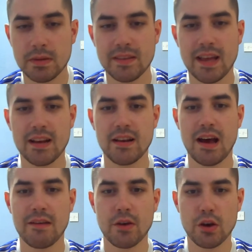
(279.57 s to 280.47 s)
But then
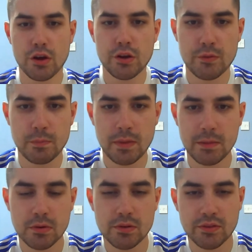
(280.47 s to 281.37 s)
I've heard
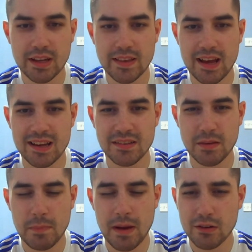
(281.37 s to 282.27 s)
people say that it's
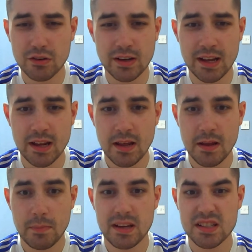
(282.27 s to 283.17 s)
apparently
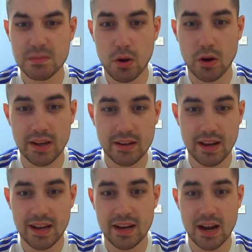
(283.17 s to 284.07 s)
been spotted
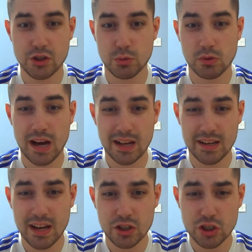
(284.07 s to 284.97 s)
in an actual
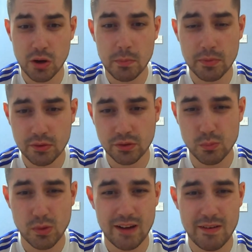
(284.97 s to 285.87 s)
Adidas shop
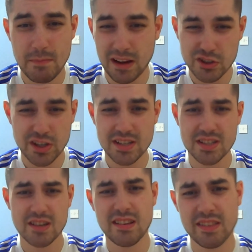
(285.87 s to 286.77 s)
somewhere in
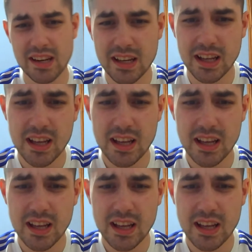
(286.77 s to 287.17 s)
Manchester, I think.